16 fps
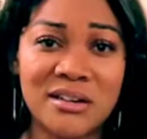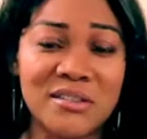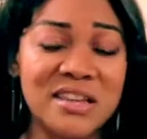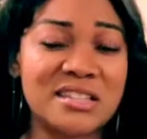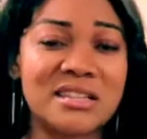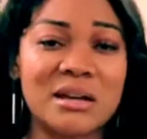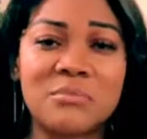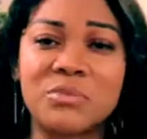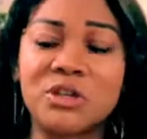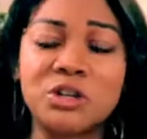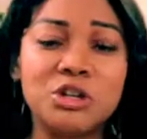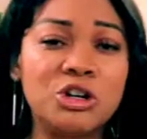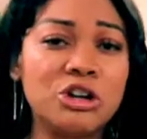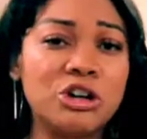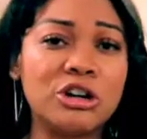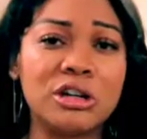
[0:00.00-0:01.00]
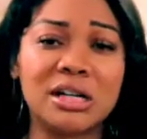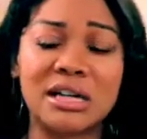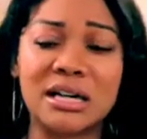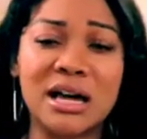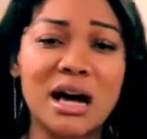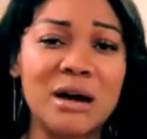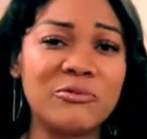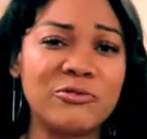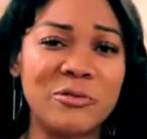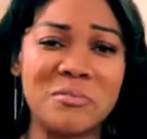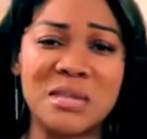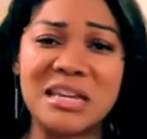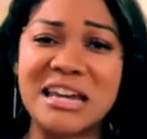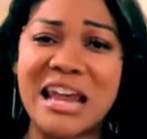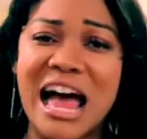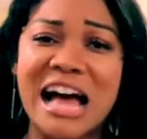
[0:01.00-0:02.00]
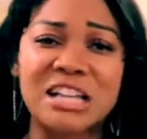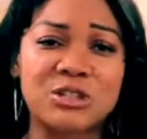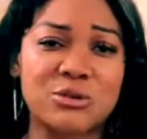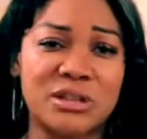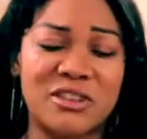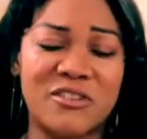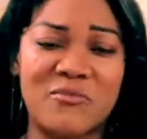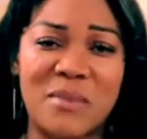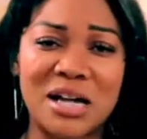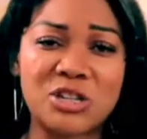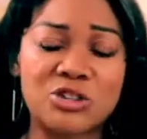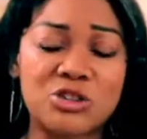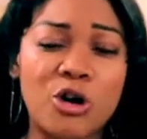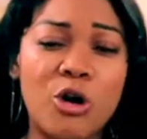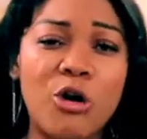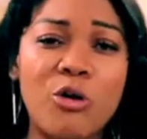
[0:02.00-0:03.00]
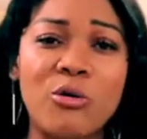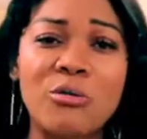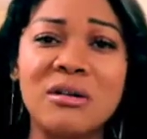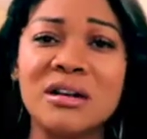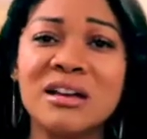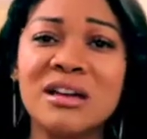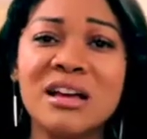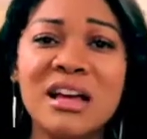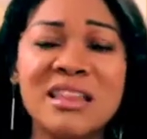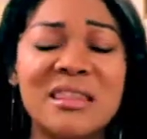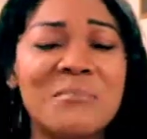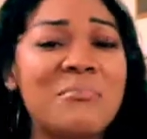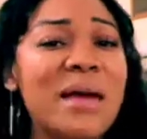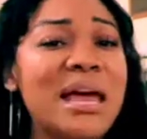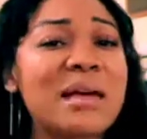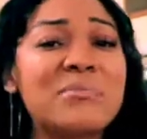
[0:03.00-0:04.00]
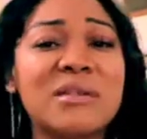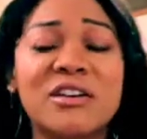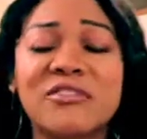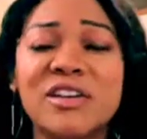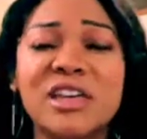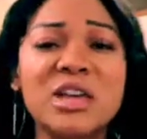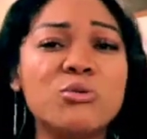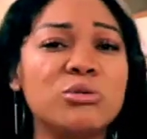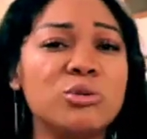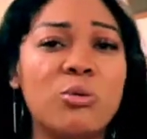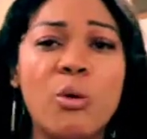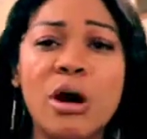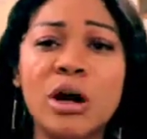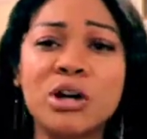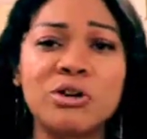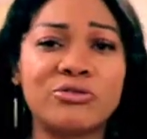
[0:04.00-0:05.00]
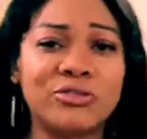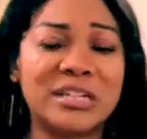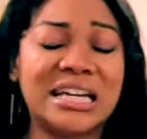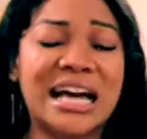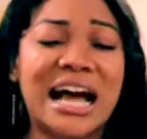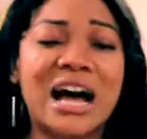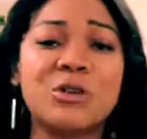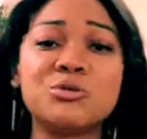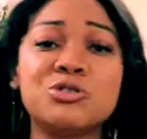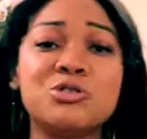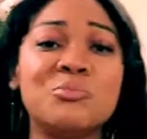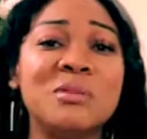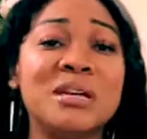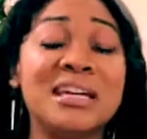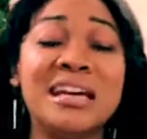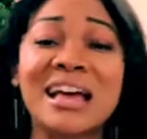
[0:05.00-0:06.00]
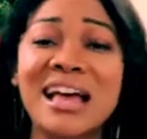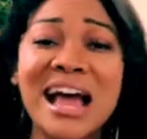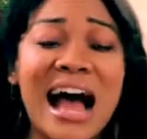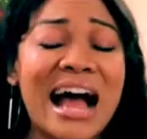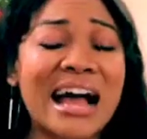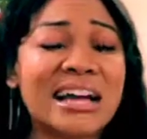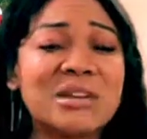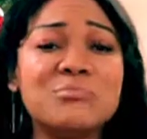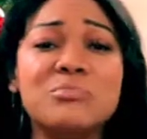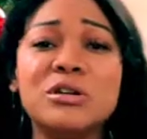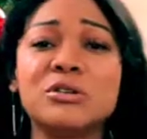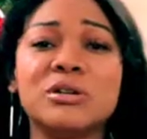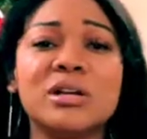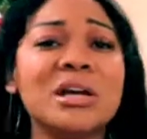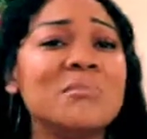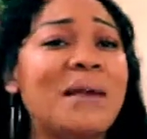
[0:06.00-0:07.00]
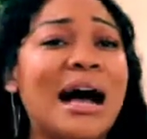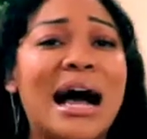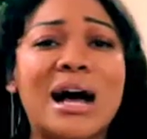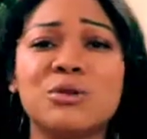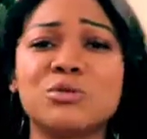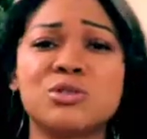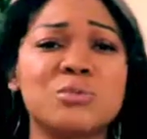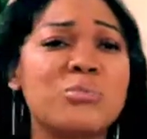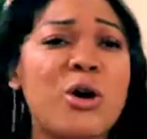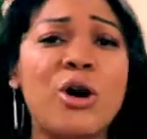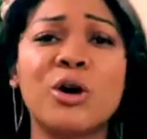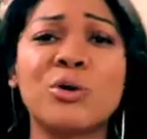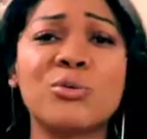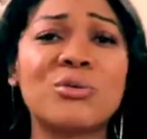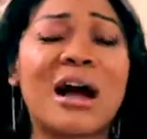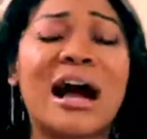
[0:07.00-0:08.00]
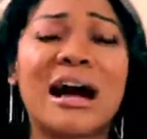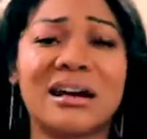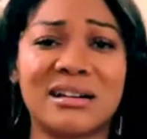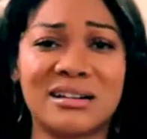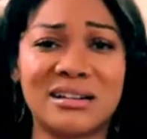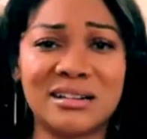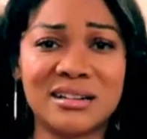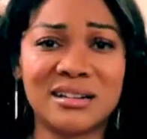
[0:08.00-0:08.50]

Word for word: that something good can come from the Nazareth of my soul that maybe if he would wonderfully counsel me, I could build him a house upon a rock.